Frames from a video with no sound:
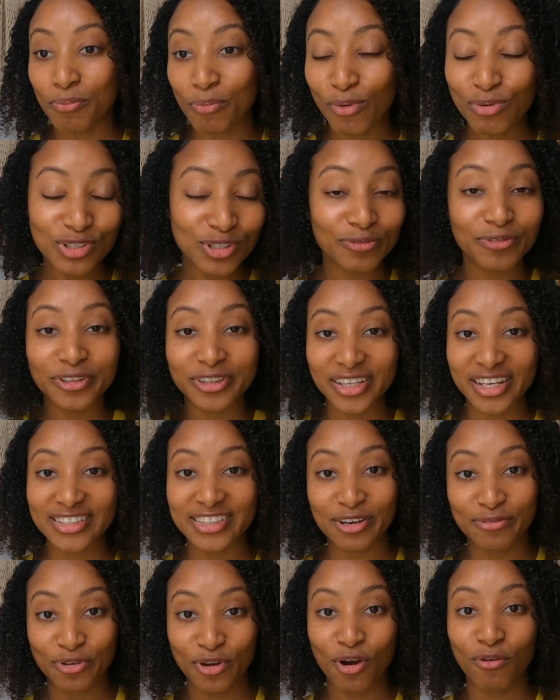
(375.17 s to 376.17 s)
most of the
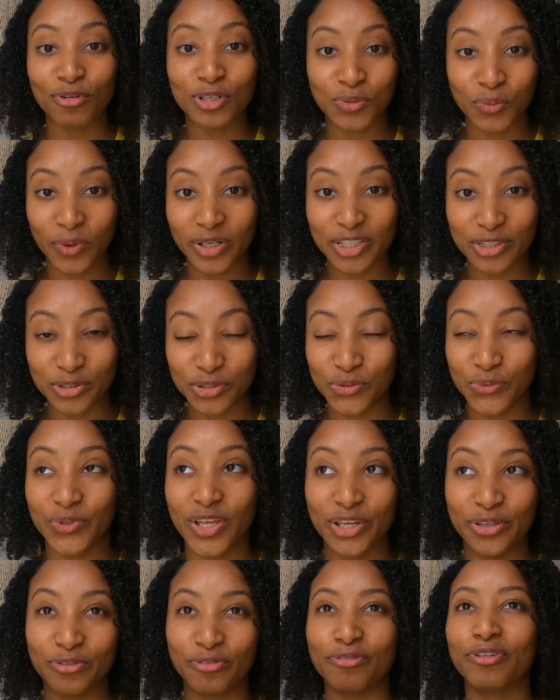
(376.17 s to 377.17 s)
things that we always wanted to do
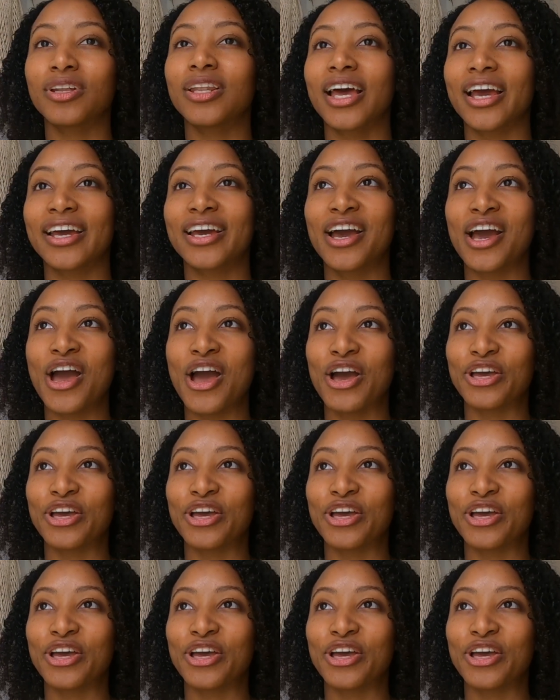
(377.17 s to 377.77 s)
that you feel like